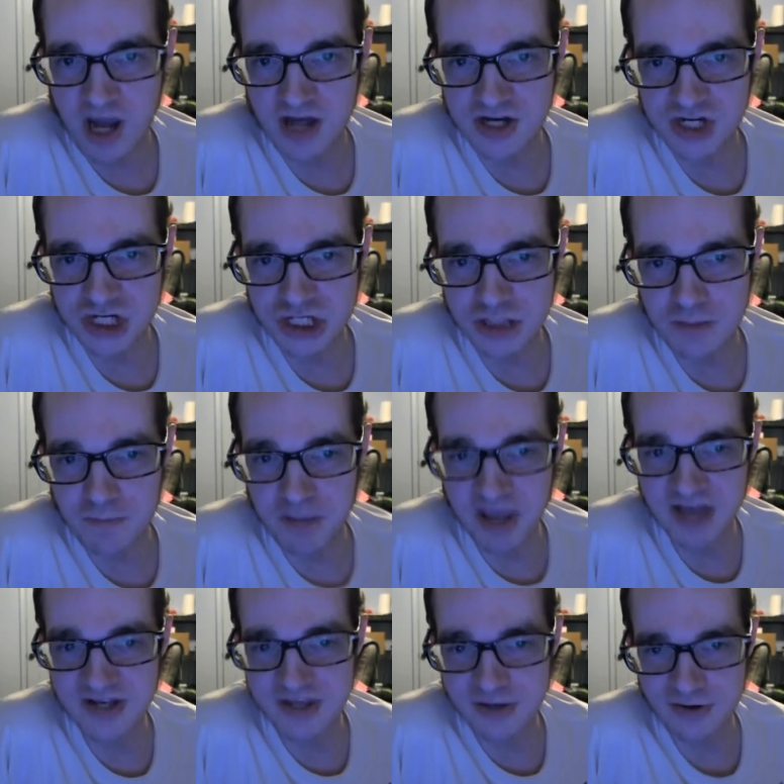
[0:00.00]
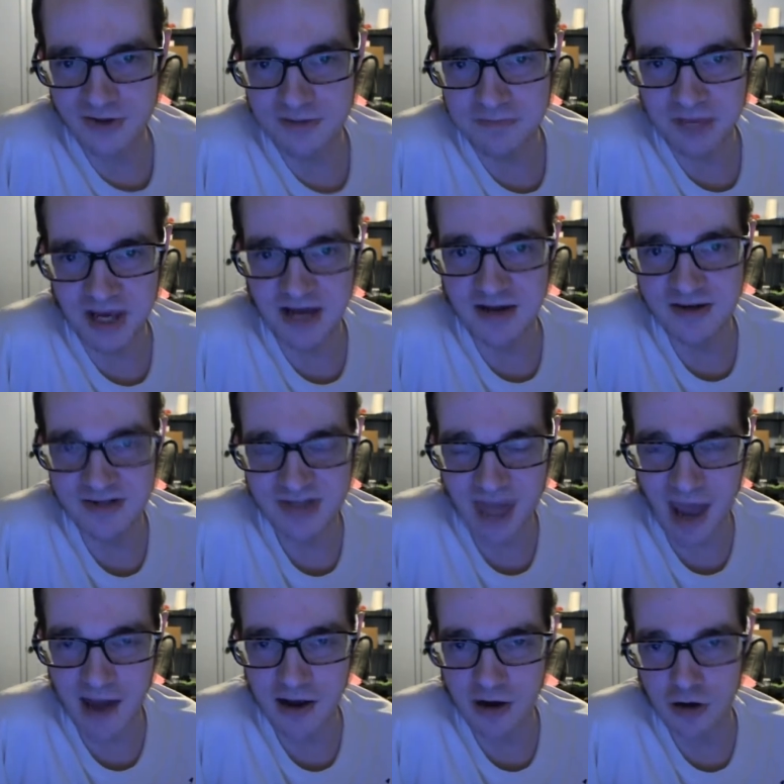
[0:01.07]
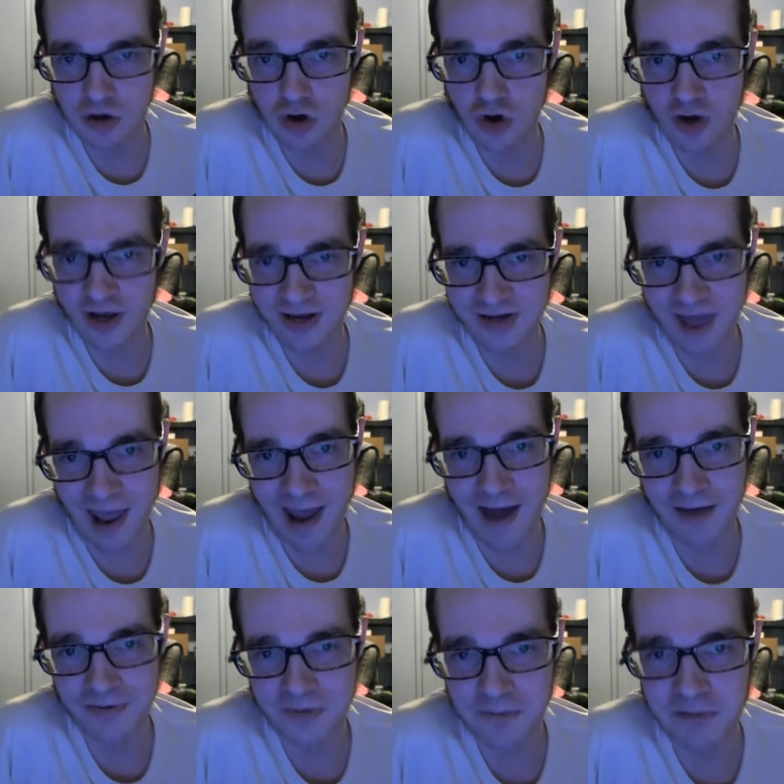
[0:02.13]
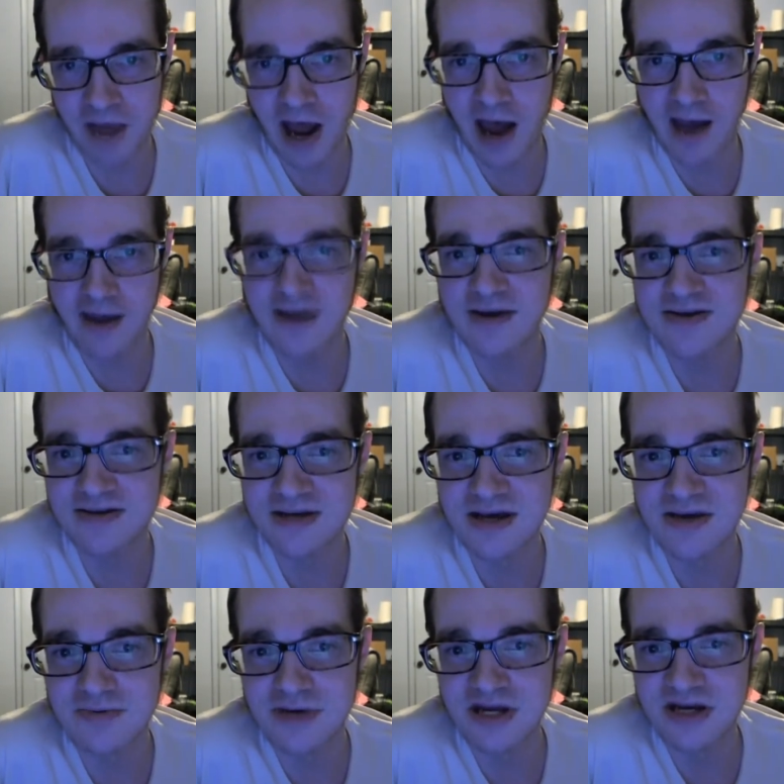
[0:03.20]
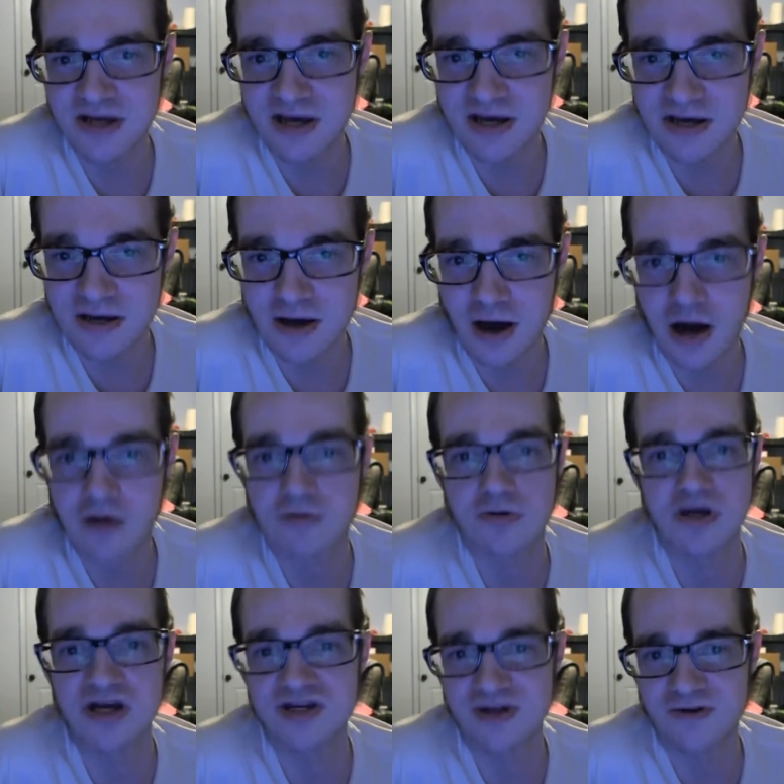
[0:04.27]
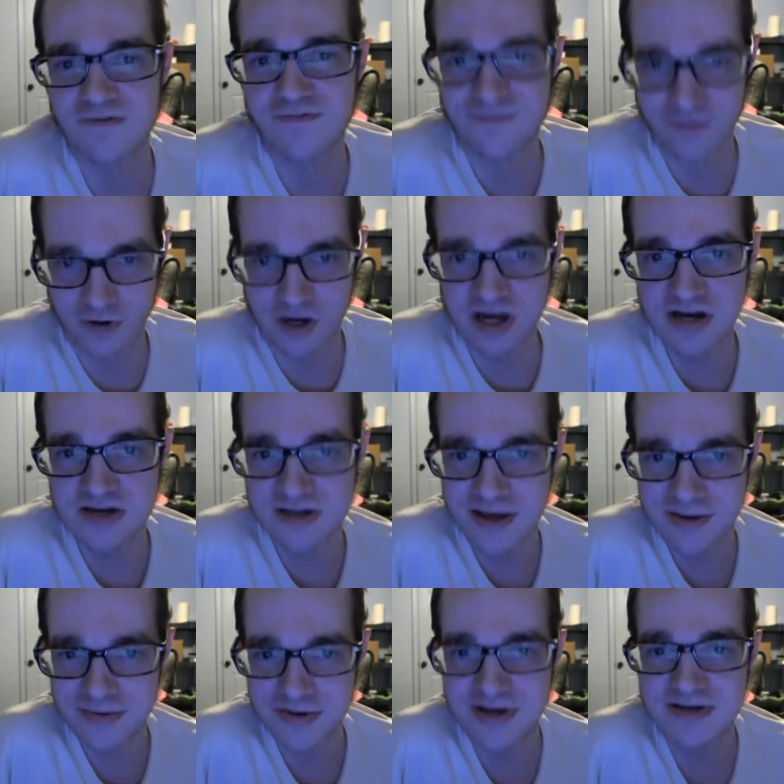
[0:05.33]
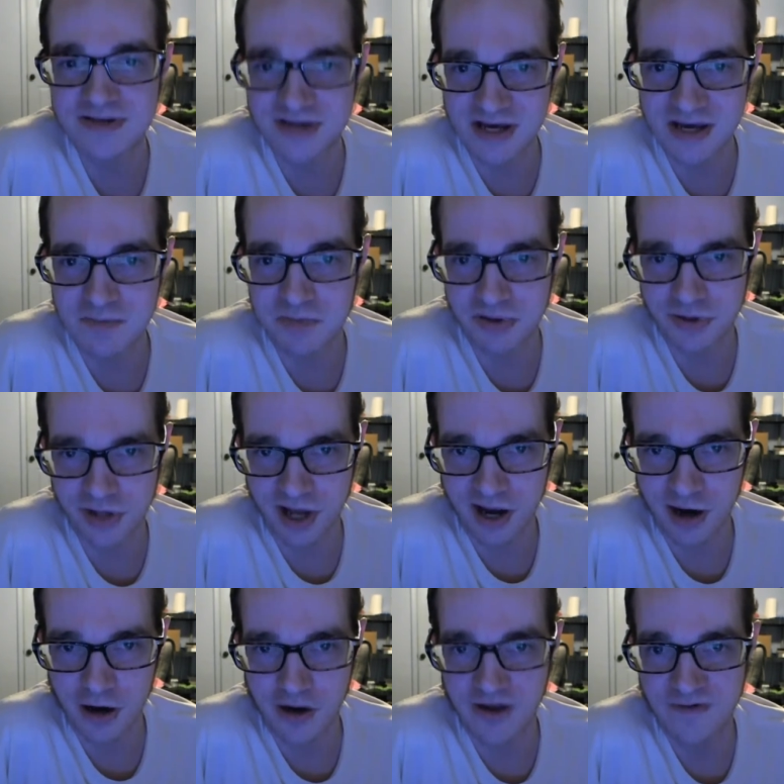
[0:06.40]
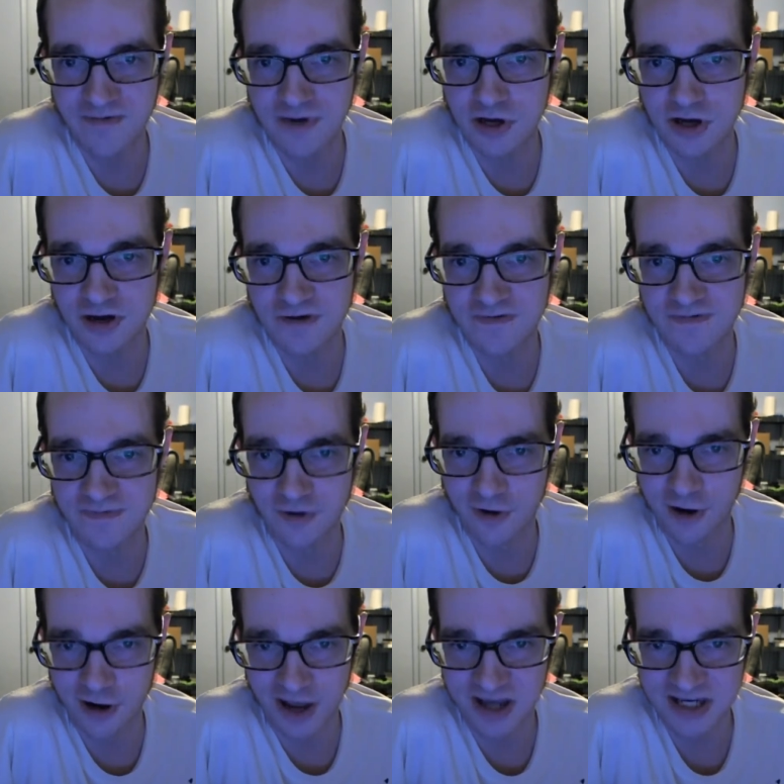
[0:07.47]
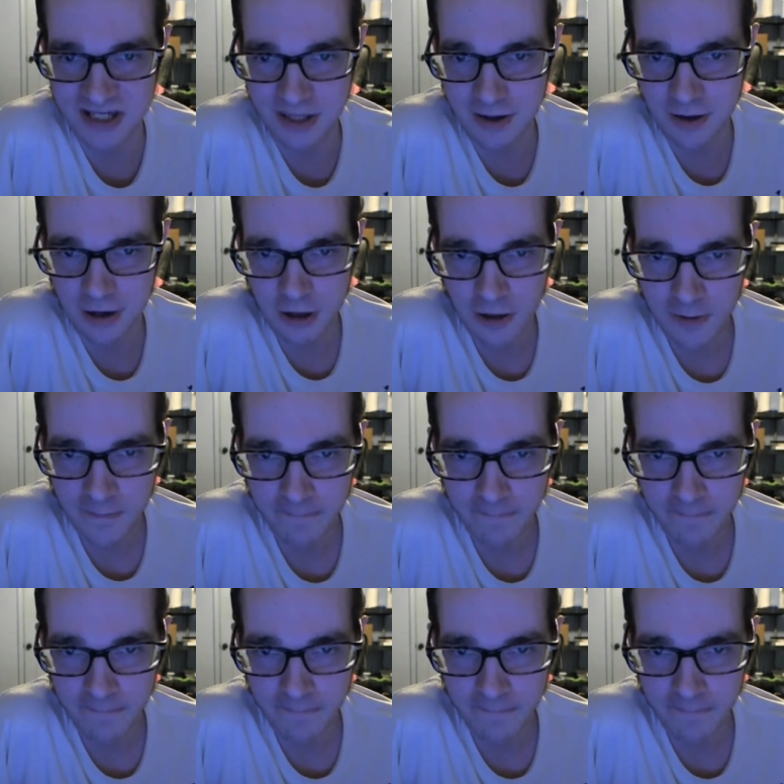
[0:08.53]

which basically means that you're going to have to buy a region-free DVD player if you can afford it.